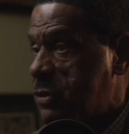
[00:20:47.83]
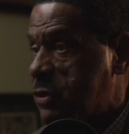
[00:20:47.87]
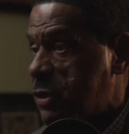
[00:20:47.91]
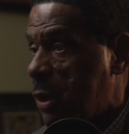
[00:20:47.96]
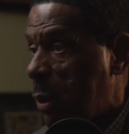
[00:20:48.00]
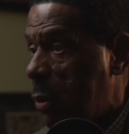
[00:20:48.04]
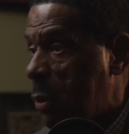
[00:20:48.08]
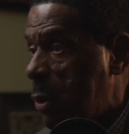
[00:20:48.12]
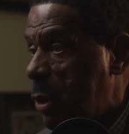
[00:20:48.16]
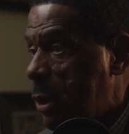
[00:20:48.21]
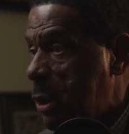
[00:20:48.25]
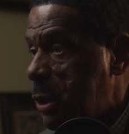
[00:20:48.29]

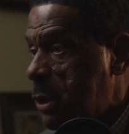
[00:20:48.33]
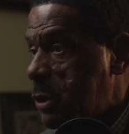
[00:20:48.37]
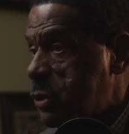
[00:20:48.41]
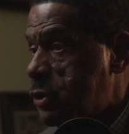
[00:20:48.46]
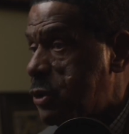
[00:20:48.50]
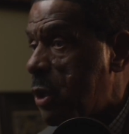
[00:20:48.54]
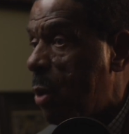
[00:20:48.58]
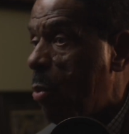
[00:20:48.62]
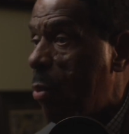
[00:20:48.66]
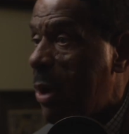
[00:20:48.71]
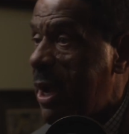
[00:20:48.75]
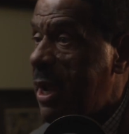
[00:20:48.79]
So
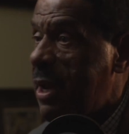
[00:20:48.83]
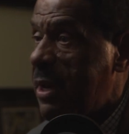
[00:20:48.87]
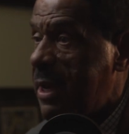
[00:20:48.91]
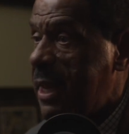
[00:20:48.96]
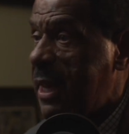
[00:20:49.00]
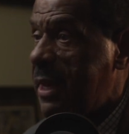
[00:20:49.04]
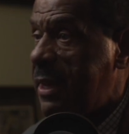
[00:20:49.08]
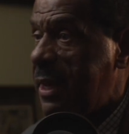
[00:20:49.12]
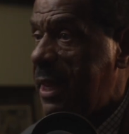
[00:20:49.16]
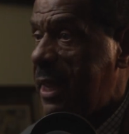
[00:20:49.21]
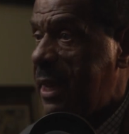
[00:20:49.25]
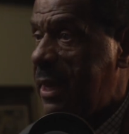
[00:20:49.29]
somewhere
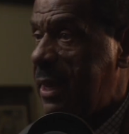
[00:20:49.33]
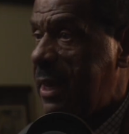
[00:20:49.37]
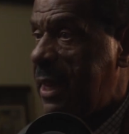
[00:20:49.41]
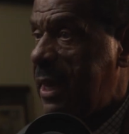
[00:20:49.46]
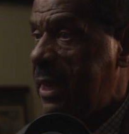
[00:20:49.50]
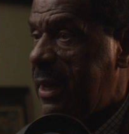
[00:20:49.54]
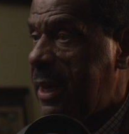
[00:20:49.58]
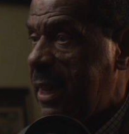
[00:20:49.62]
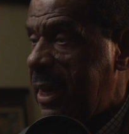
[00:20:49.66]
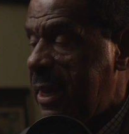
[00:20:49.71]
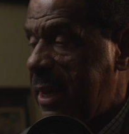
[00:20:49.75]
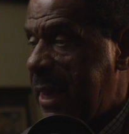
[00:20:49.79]

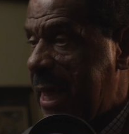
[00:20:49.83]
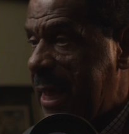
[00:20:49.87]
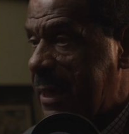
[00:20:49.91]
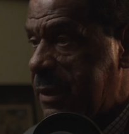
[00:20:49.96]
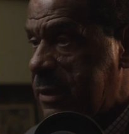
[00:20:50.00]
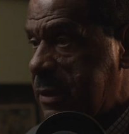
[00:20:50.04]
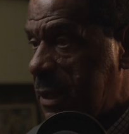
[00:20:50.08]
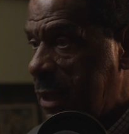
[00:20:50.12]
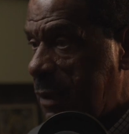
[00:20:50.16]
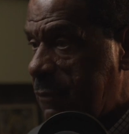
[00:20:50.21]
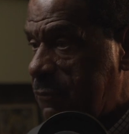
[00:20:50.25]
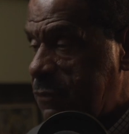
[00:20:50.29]
in that
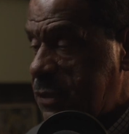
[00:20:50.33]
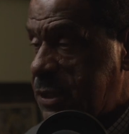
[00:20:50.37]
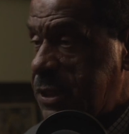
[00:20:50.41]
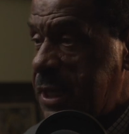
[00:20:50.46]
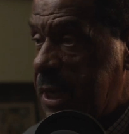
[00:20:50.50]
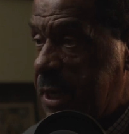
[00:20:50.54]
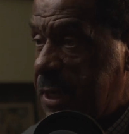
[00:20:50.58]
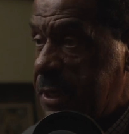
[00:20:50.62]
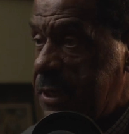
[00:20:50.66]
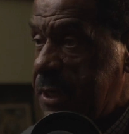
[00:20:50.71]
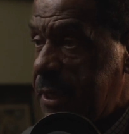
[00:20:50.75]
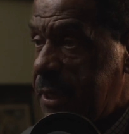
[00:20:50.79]
vicinity.